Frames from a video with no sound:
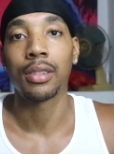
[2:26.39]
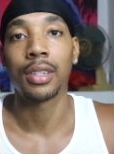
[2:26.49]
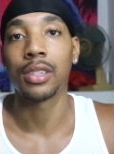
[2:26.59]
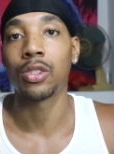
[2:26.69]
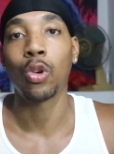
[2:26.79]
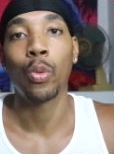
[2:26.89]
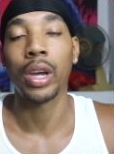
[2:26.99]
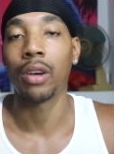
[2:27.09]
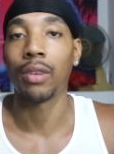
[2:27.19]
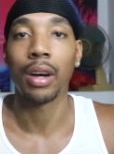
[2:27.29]
There's no
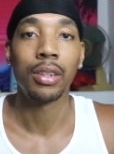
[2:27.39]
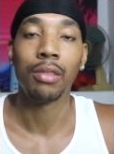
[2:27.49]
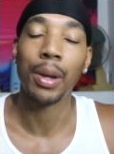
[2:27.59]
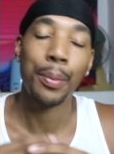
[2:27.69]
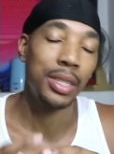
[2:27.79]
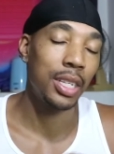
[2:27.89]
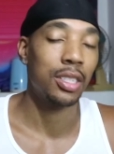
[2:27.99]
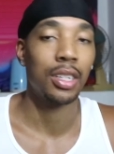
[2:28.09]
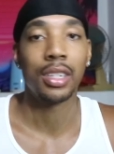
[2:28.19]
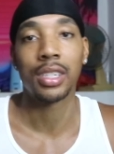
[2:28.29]
way around it.
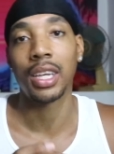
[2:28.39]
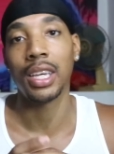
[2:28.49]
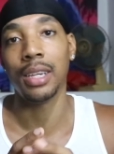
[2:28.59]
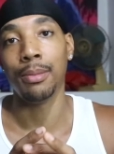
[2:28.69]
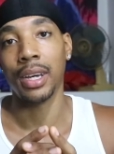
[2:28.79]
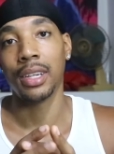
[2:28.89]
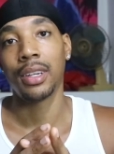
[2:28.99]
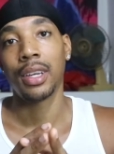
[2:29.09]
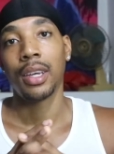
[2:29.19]
Repetition is key, man.